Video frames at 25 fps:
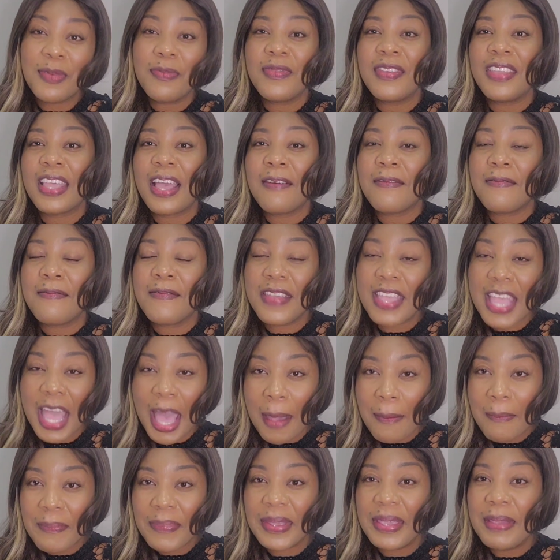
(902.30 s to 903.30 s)
to be a
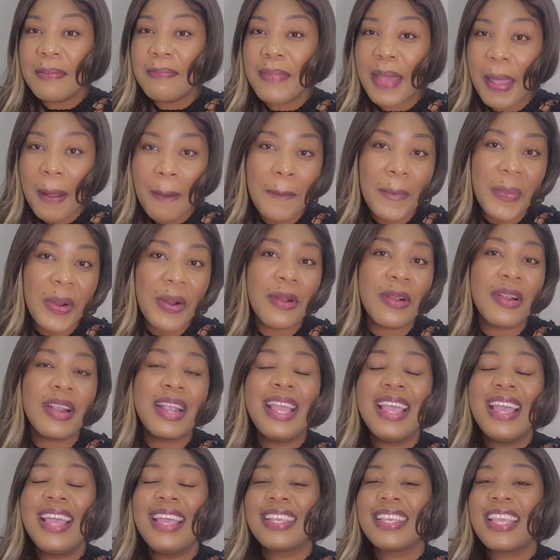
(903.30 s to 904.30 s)
VIP
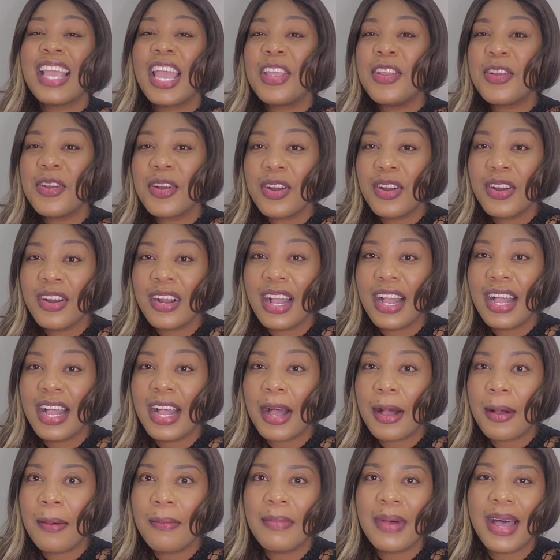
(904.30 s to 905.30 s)
member, get your
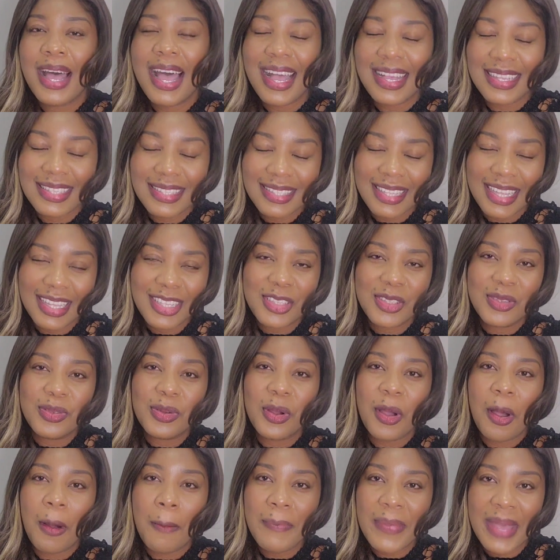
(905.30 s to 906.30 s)
access to
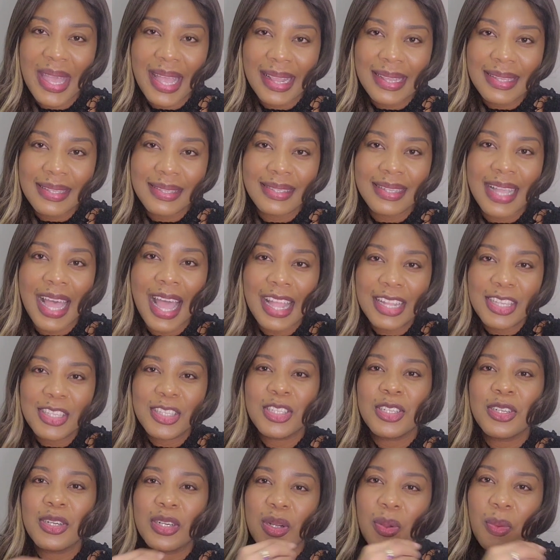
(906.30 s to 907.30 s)
comments
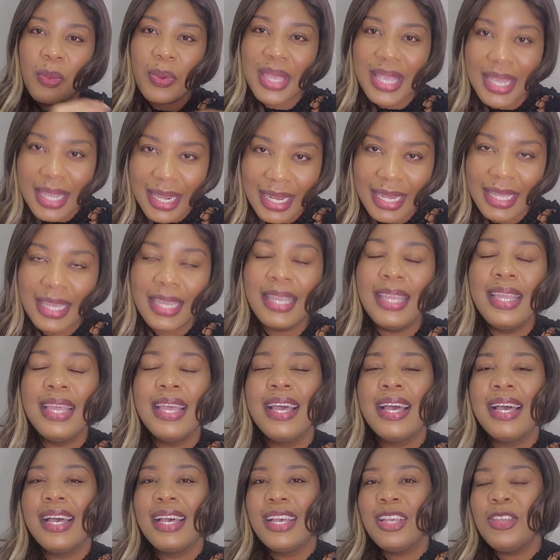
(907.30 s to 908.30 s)
answered quickly.
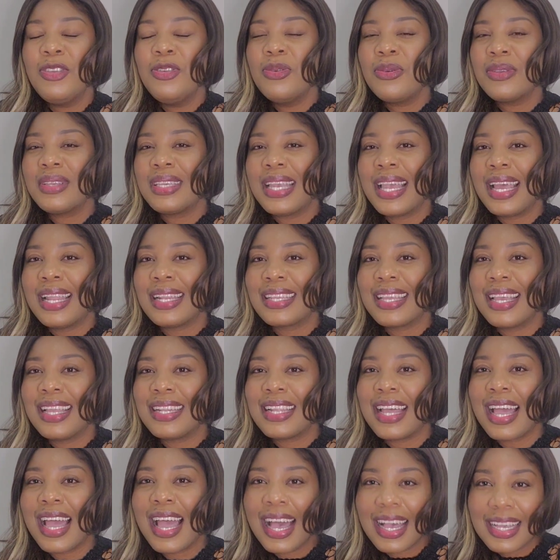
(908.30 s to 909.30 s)
You can
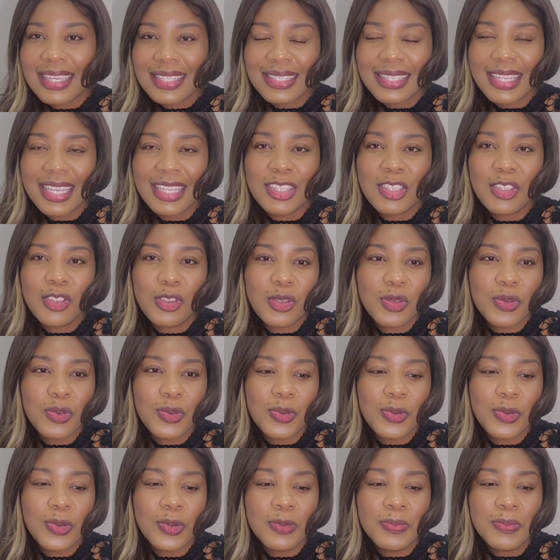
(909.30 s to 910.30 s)
get access
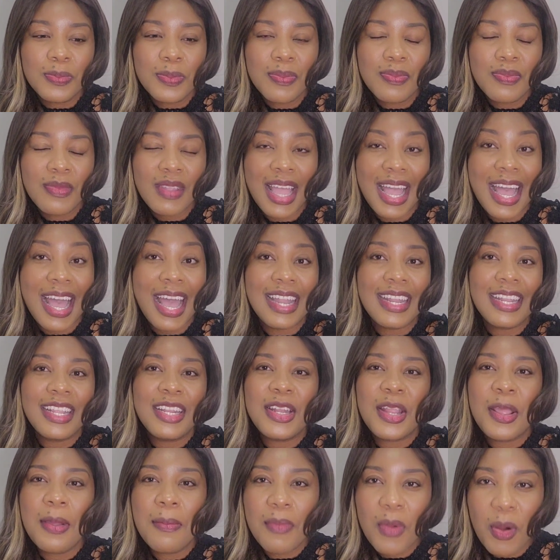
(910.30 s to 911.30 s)
to
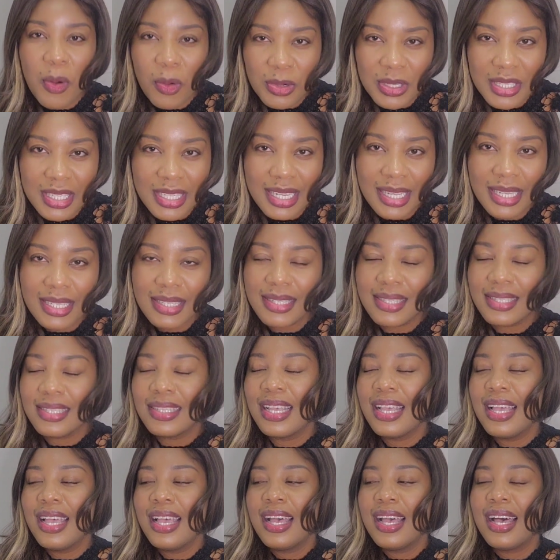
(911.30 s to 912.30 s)
adding emojis.
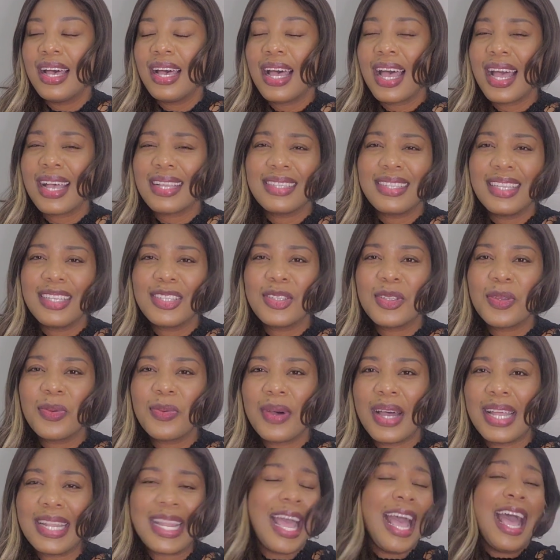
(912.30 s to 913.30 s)
Access to
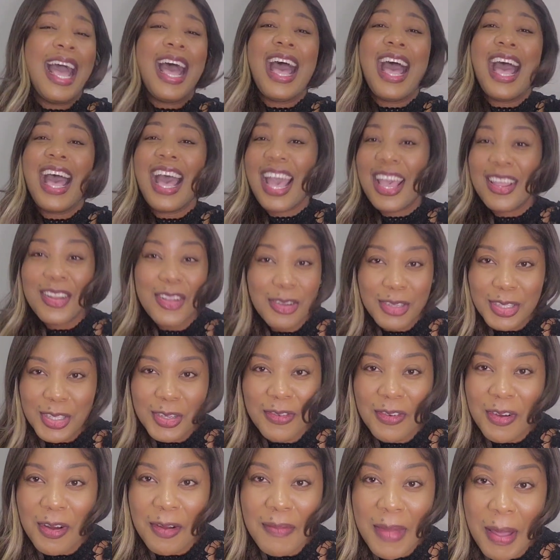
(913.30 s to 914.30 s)
what? I don't
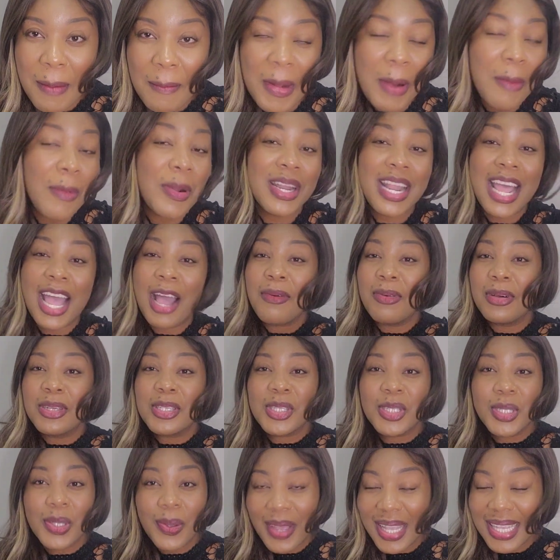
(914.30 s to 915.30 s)
even remember, but I
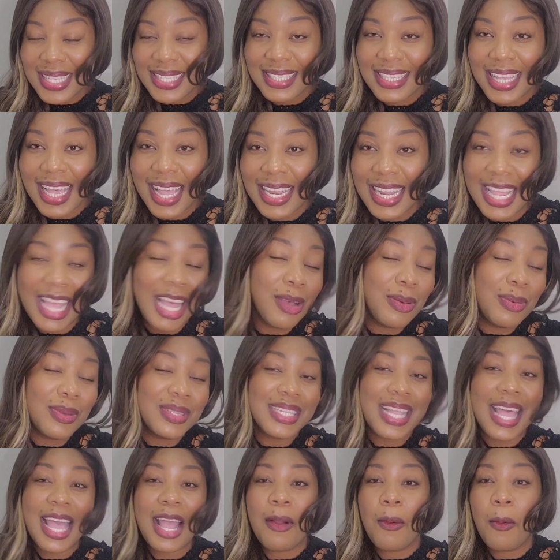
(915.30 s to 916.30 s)
was so excited. I
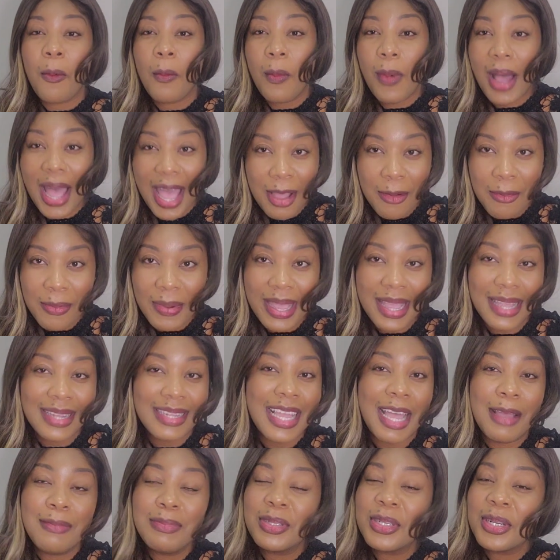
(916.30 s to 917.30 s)
was like, why wait?
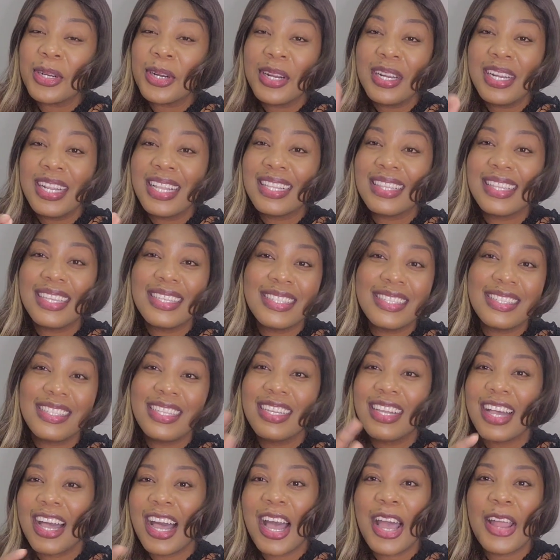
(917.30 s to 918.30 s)
I'm turning this
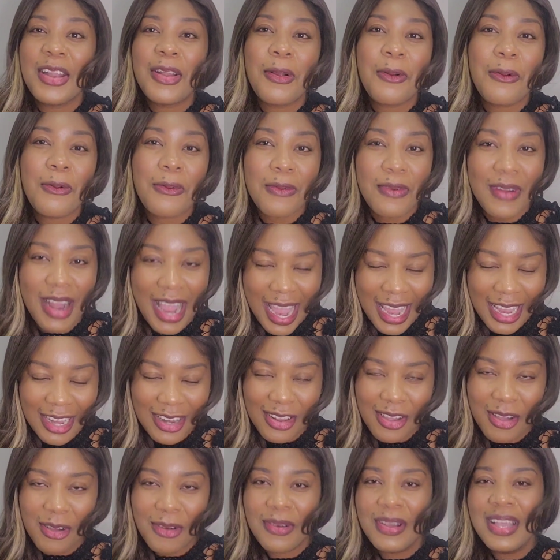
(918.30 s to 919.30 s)
thing on right
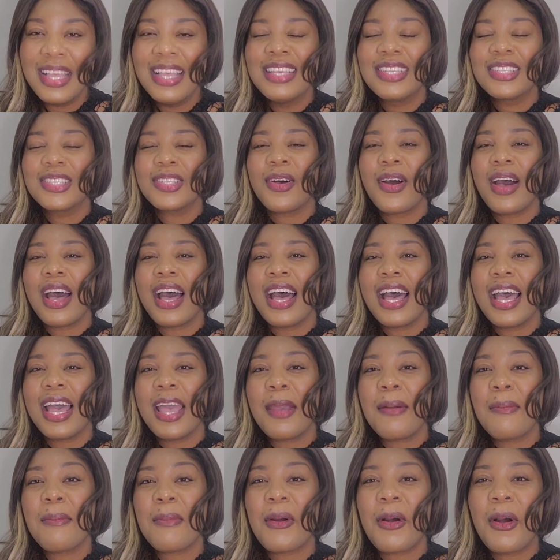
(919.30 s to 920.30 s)
now. So
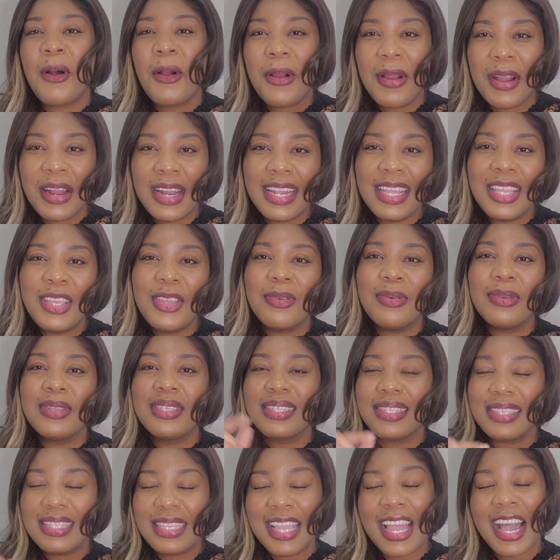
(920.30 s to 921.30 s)
I'm currently, you'll
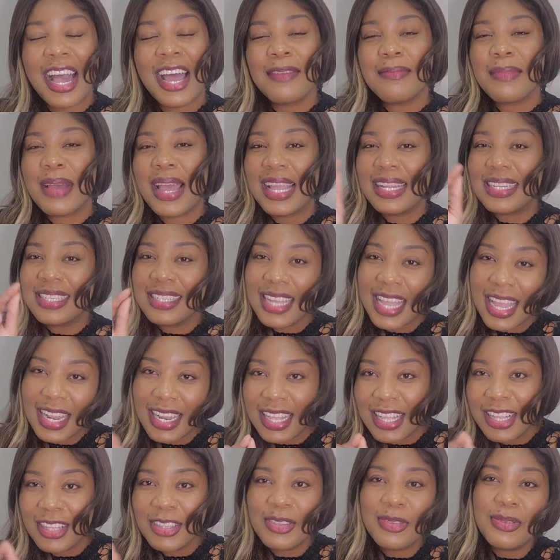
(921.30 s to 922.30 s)
see on my
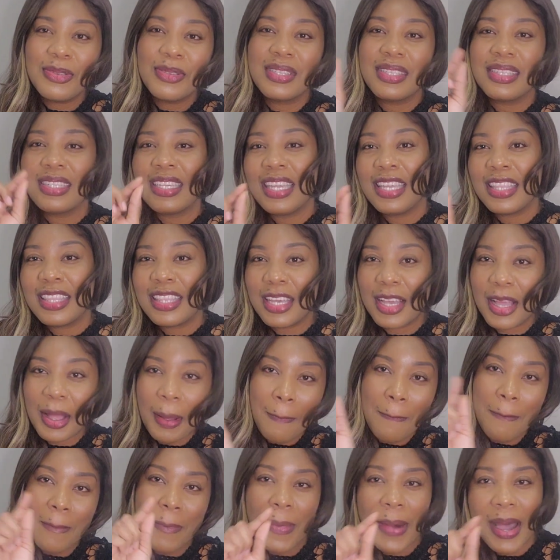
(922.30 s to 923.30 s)
channel, you'll see the
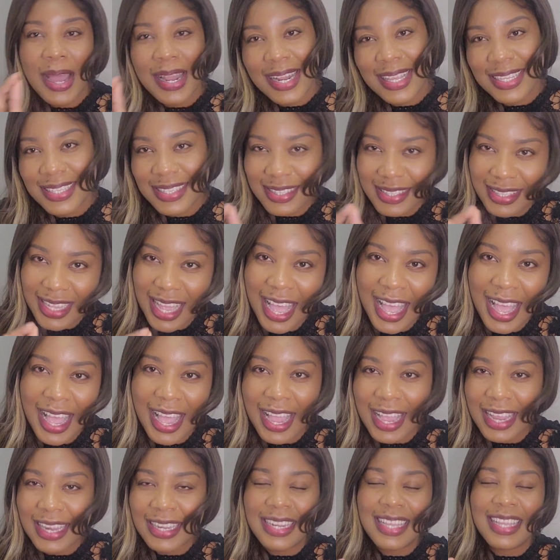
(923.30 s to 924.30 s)
money
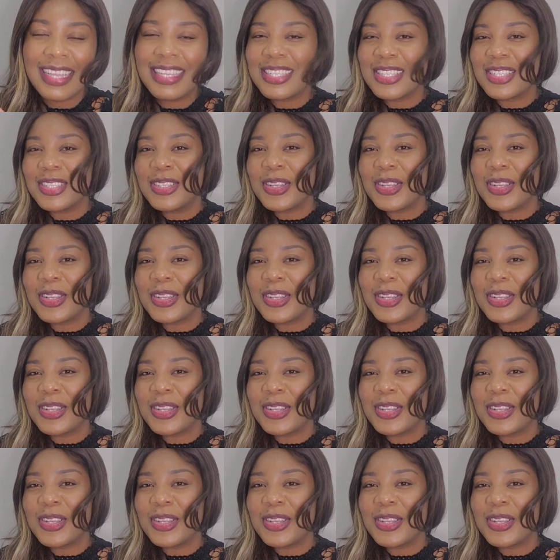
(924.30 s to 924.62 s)
sign is